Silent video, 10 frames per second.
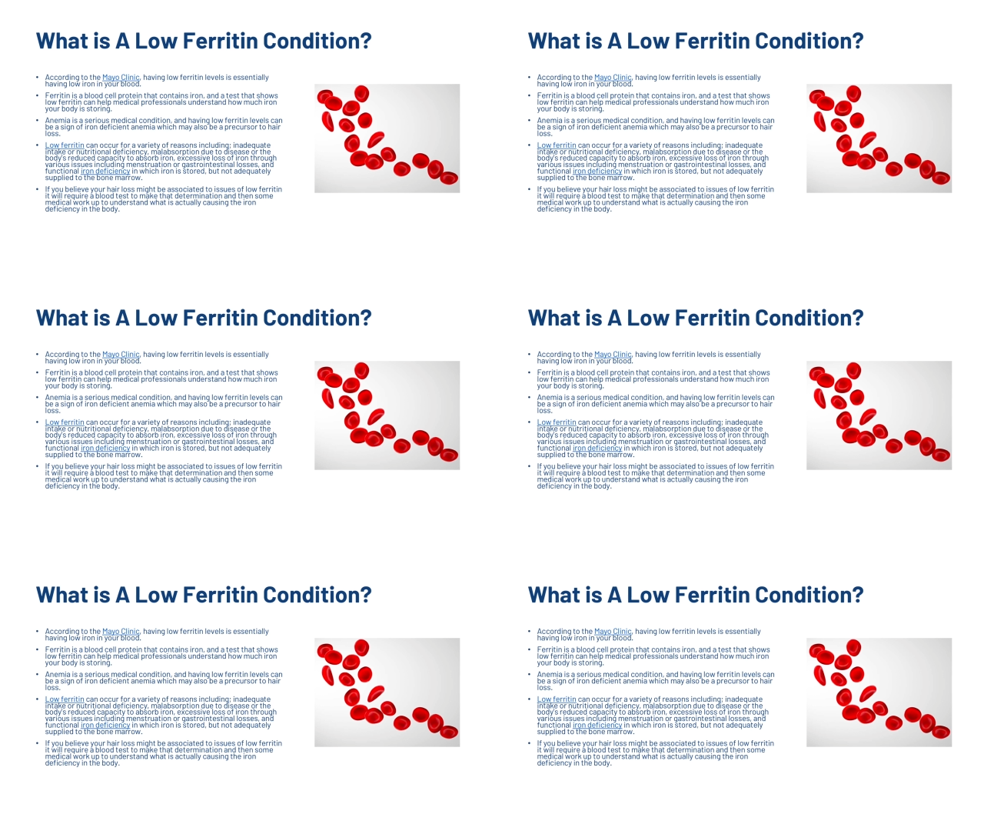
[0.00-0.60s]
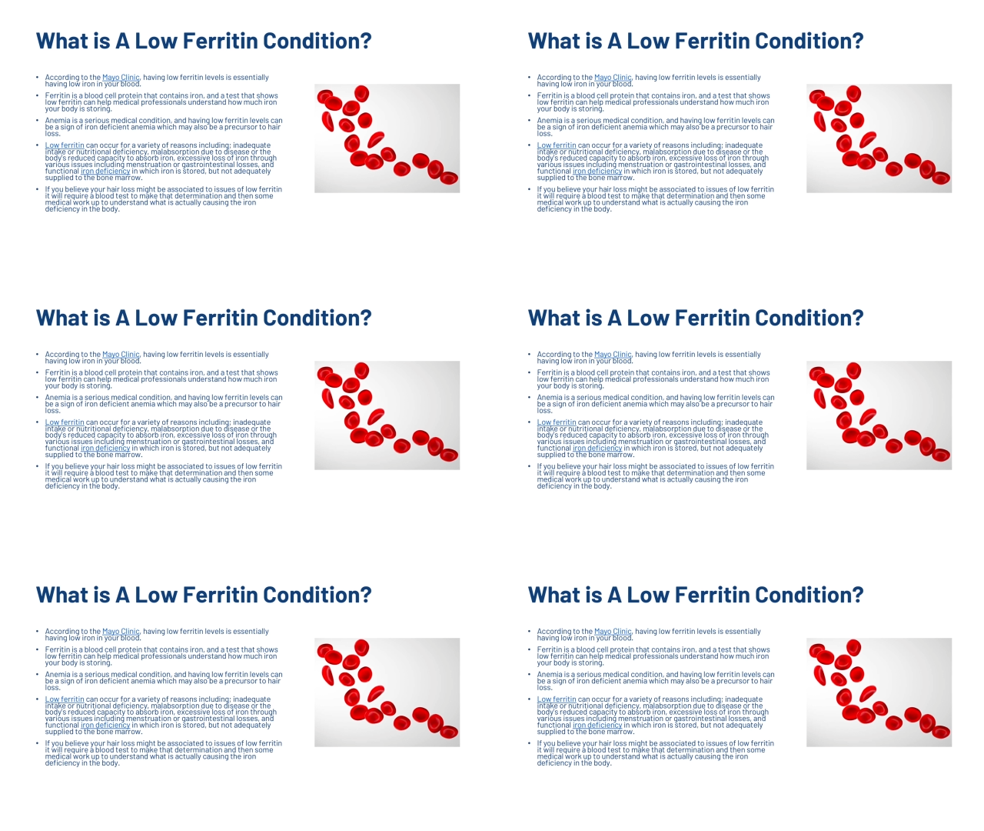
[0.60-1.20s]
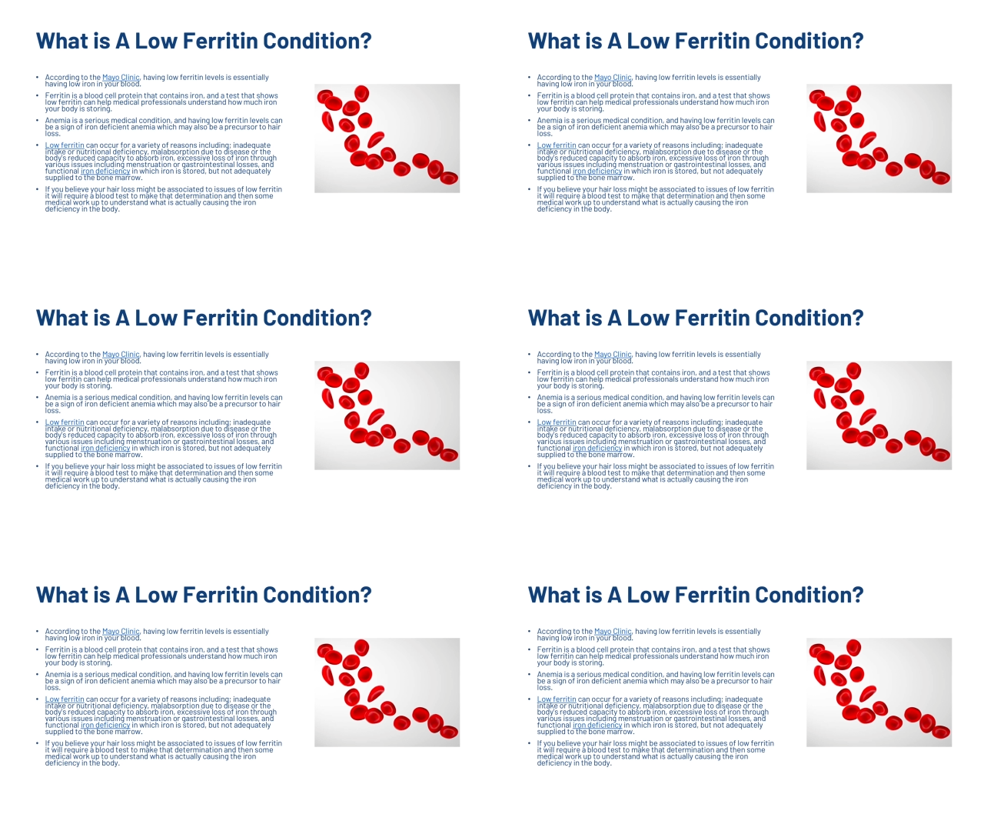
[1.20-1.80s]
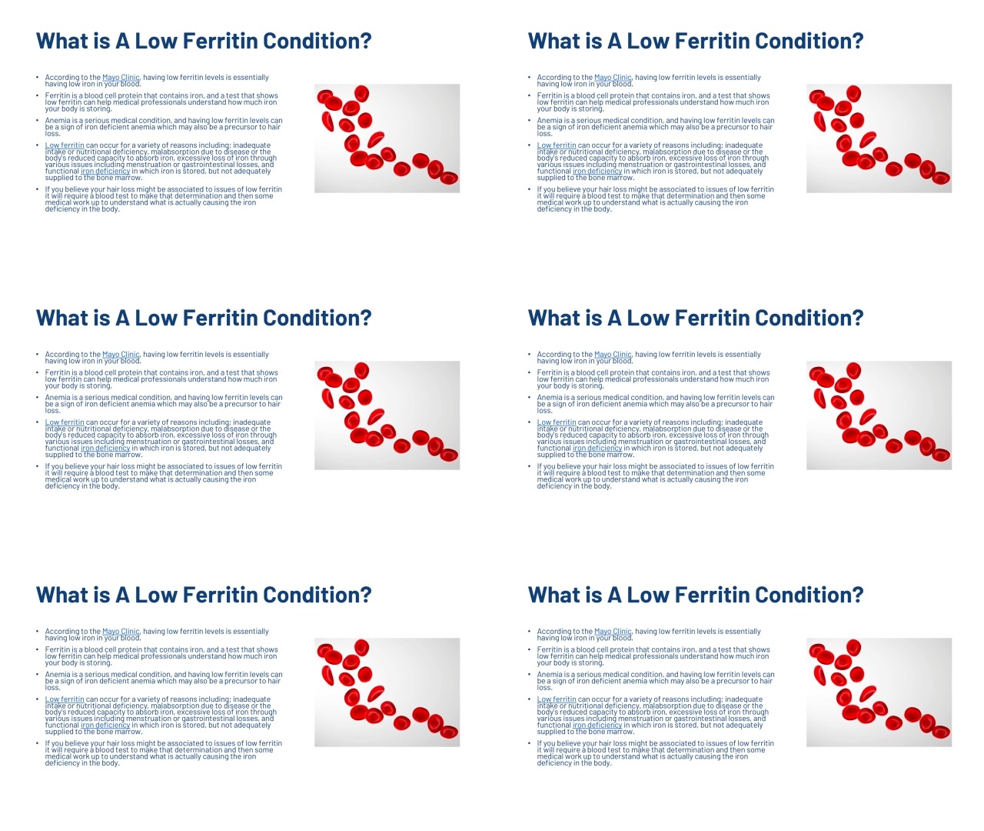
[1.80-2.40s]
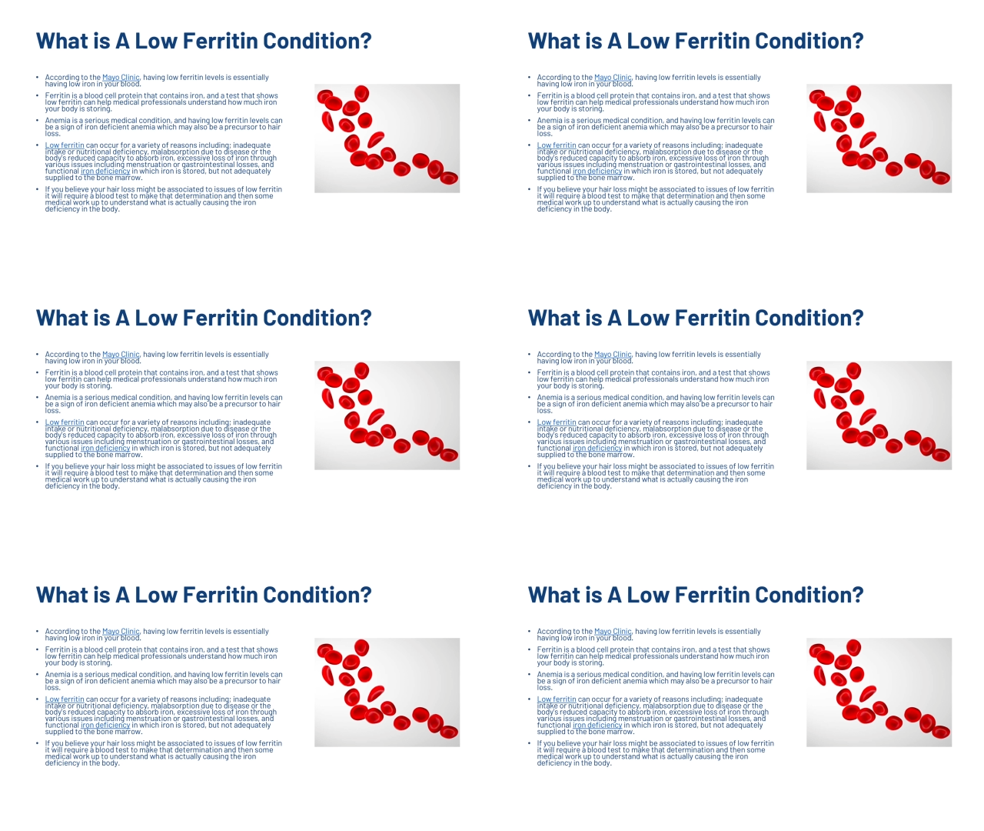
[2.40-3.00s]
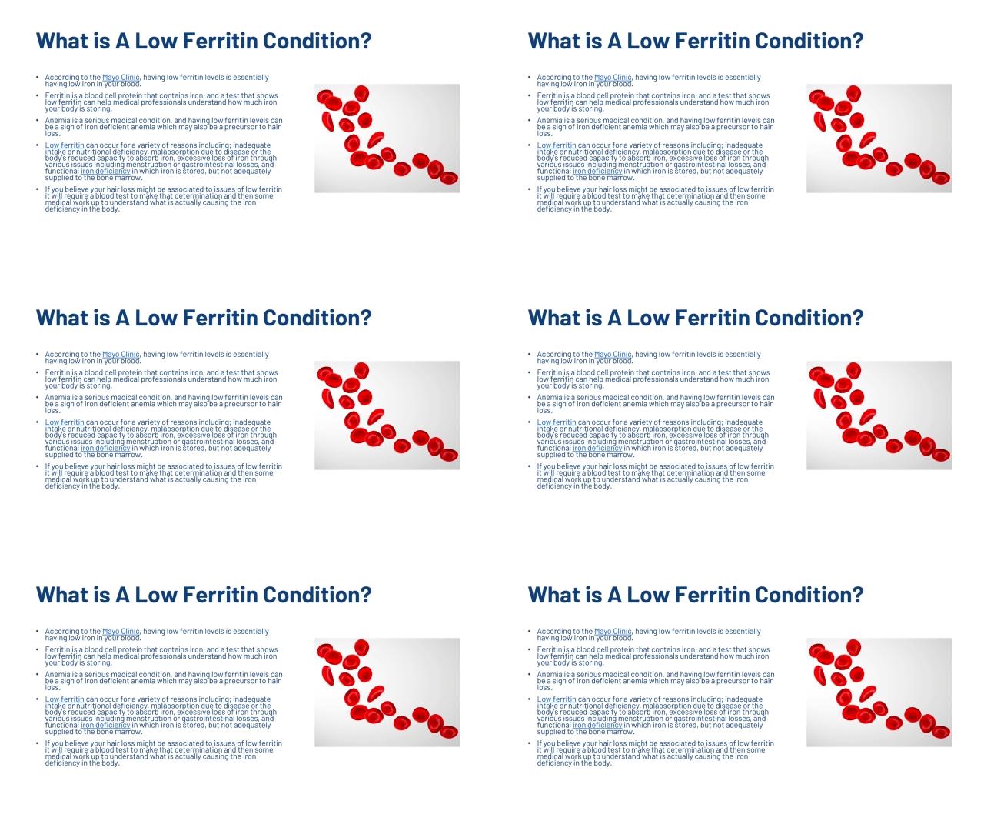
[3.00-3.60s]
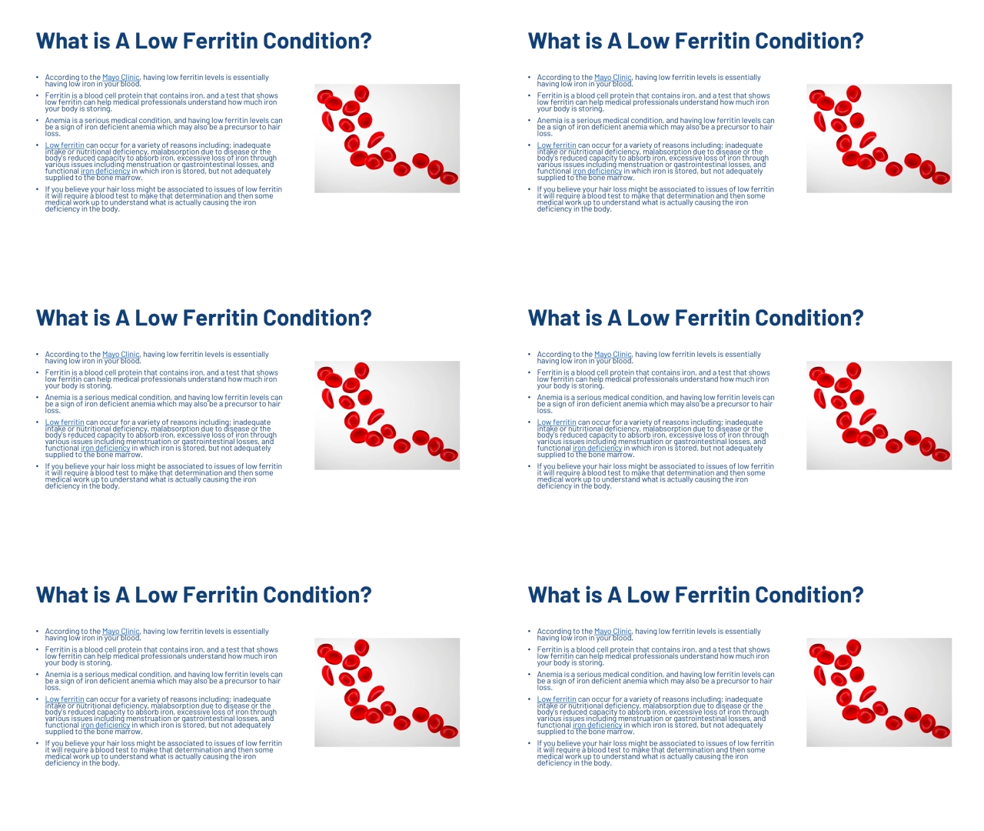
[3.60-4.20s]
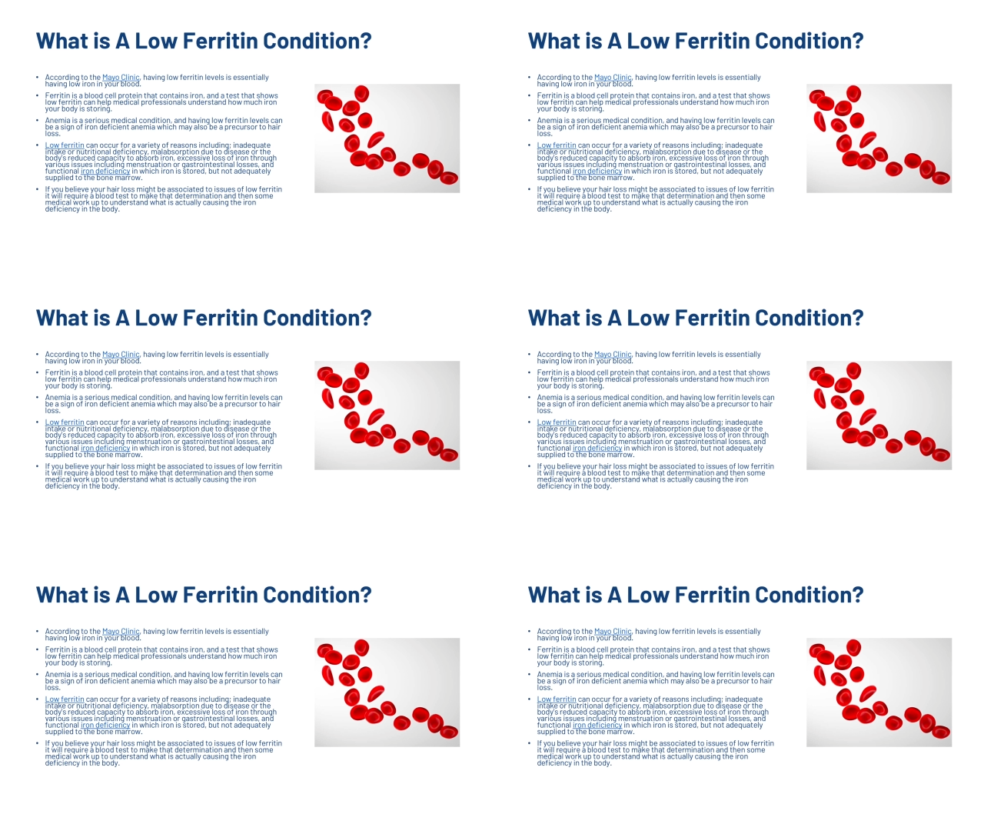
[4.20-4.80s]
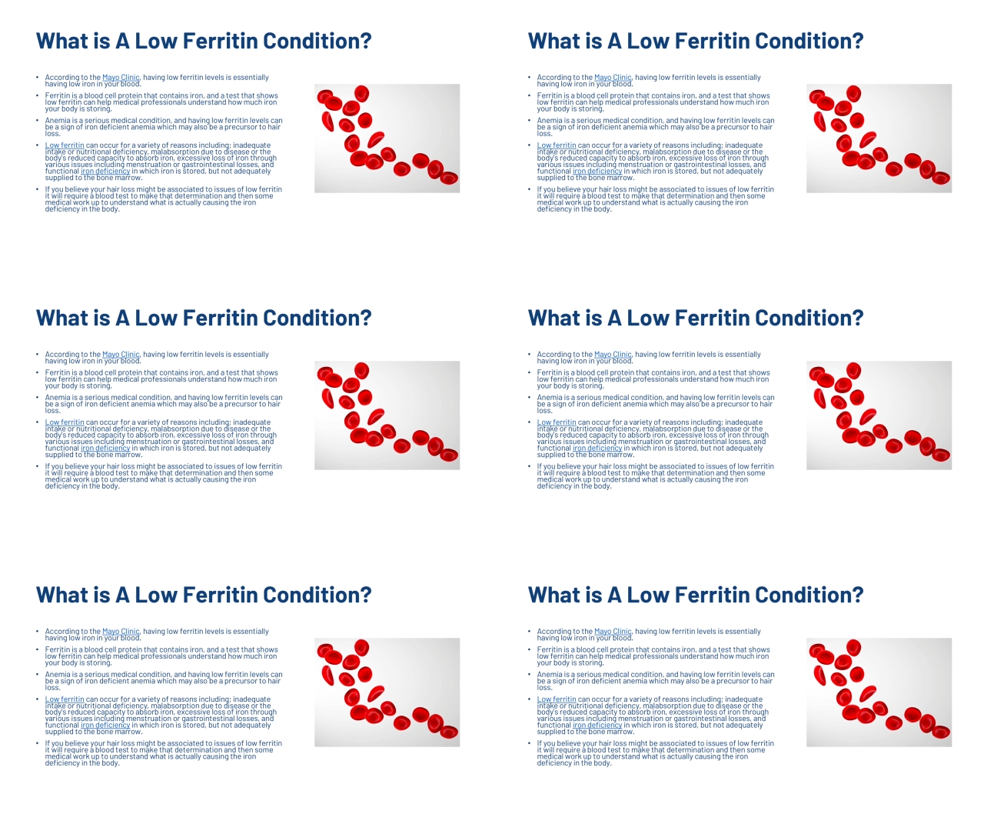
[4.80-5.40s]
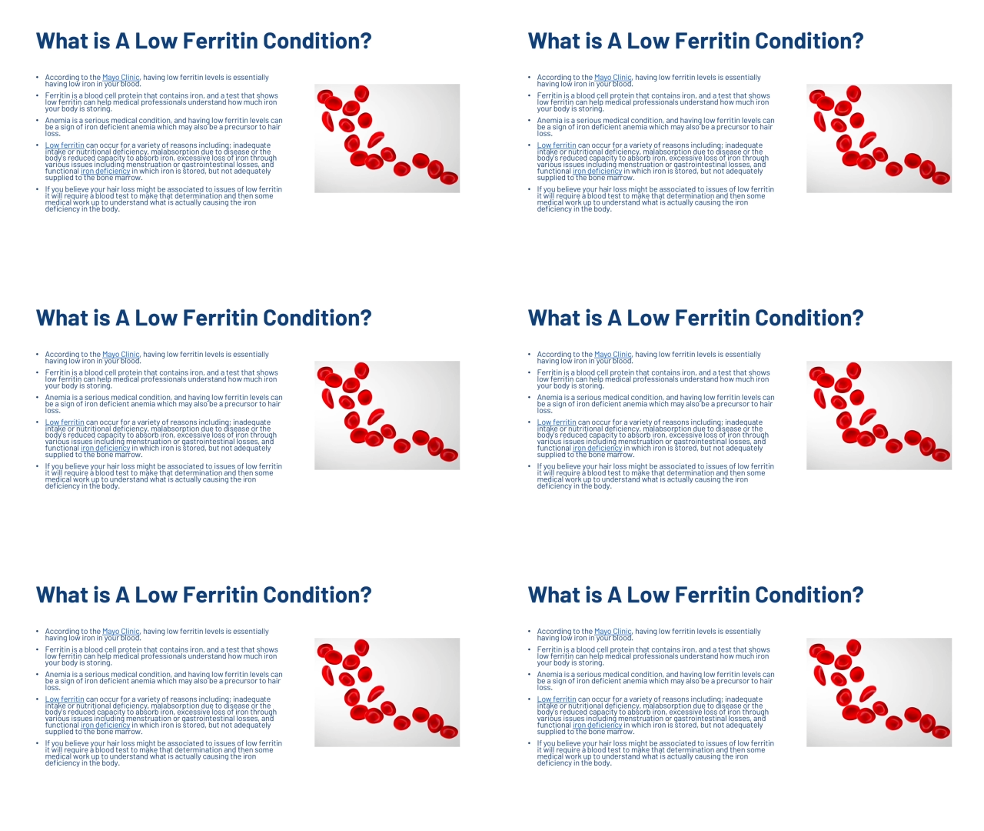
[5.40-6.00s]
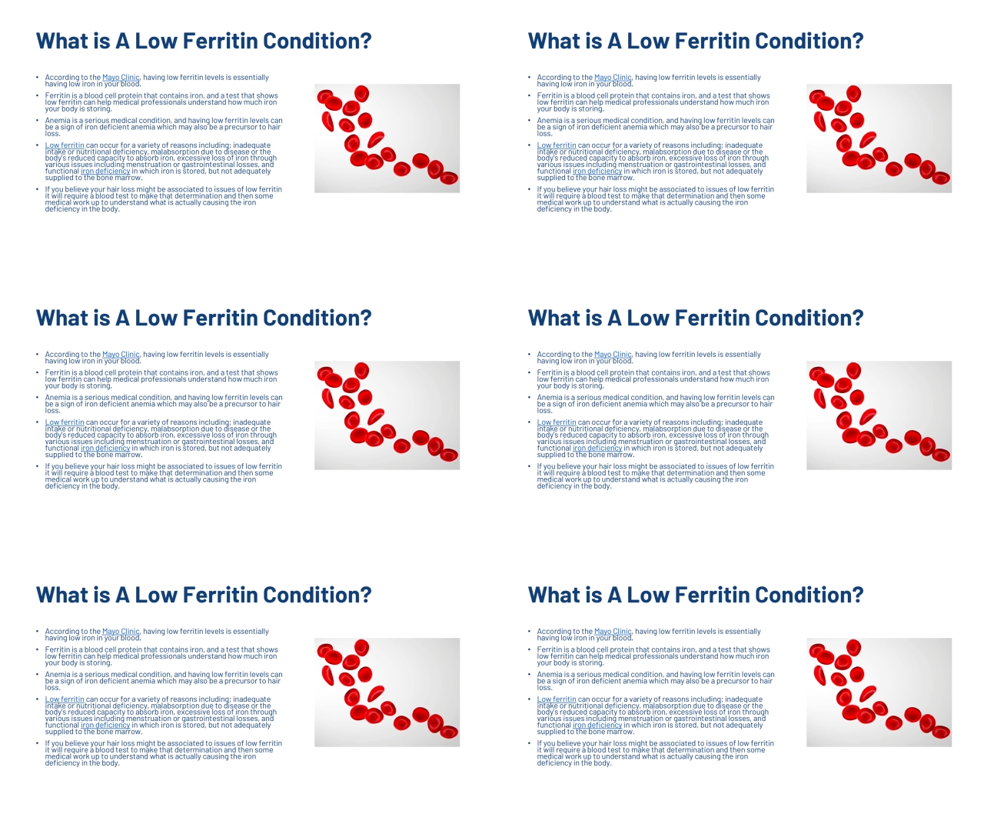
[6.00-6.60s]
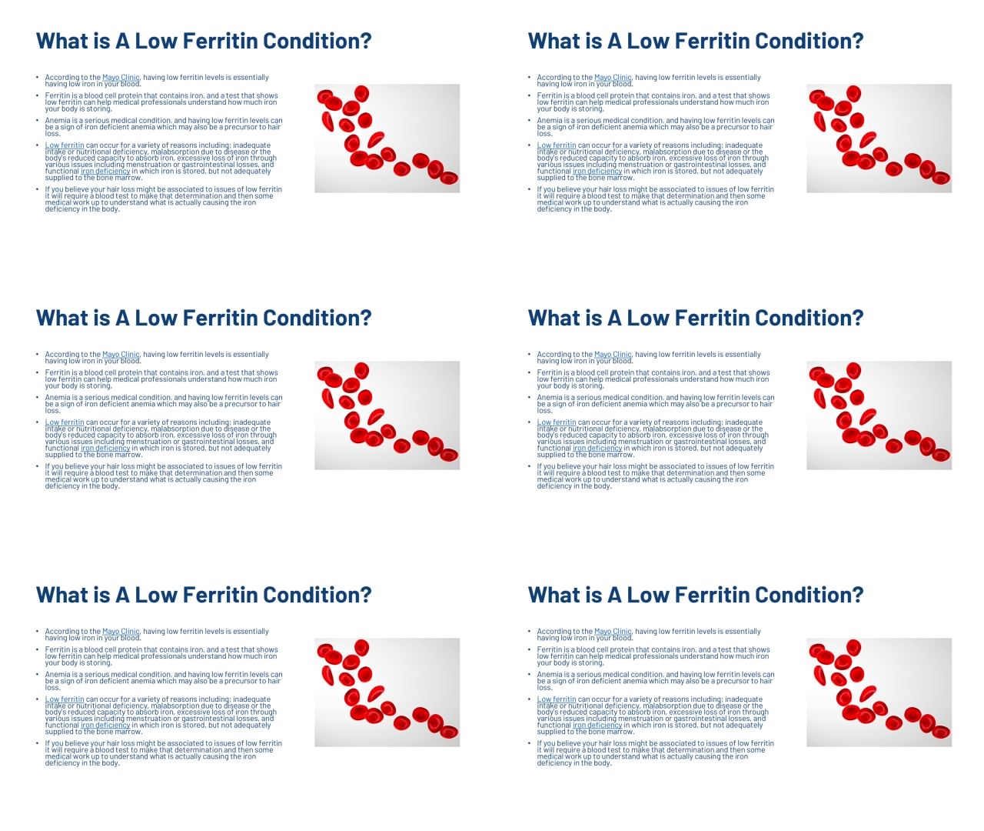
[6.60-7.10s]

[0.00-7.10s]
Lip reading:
(no speaker visible)